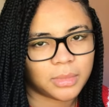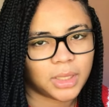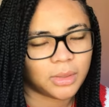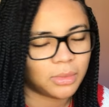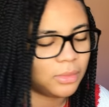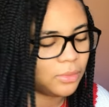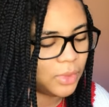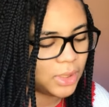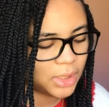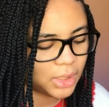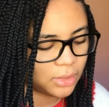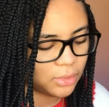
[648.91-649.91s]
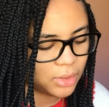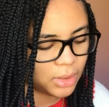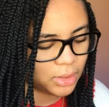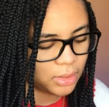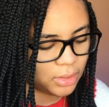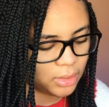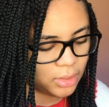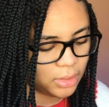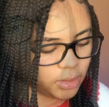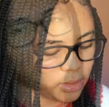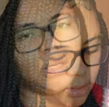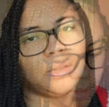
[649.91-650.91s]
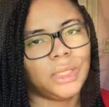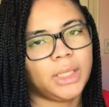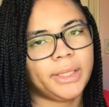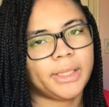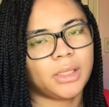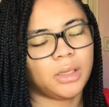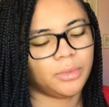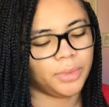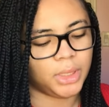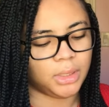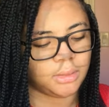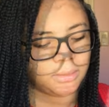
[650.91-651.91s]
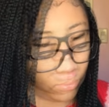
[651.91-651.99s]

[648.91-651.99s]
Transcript: Like, why they gotta do that? I don't like this already.